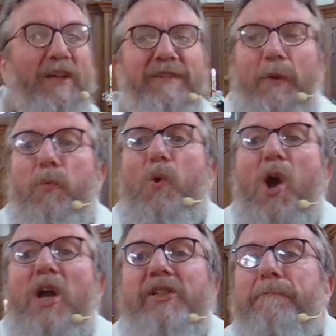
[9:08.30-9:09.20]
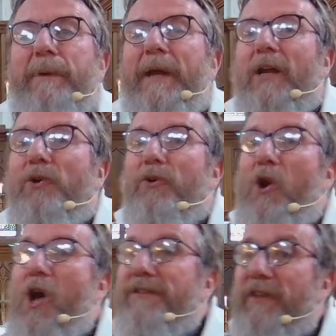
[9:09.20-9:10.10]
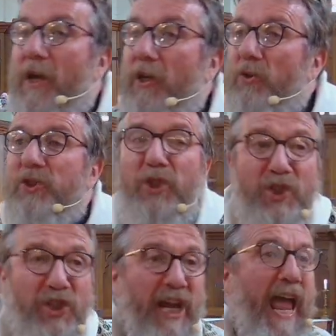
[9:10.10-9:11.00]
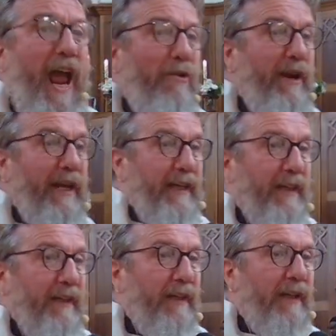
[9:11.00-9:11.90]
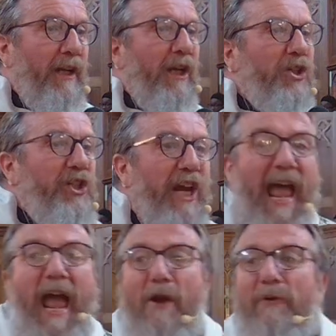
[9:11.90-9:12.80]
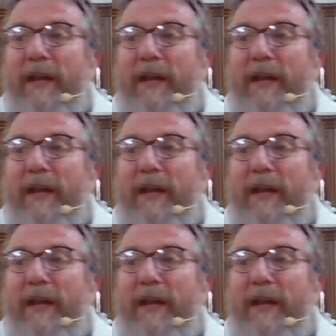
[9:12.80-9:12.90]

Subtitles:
the worshiping across our culture, sharing the